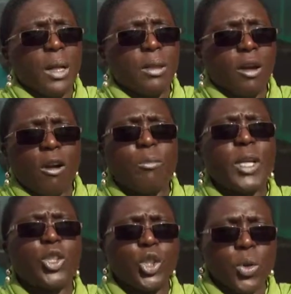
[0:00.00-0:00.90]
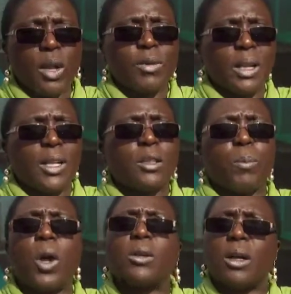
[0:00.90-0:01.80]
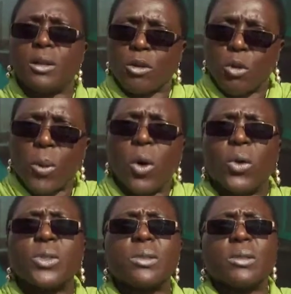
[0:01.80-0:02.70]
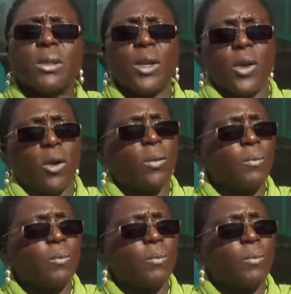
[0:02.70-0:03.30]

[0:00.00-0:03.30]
the government should have at least plugged all the loopholes. You know,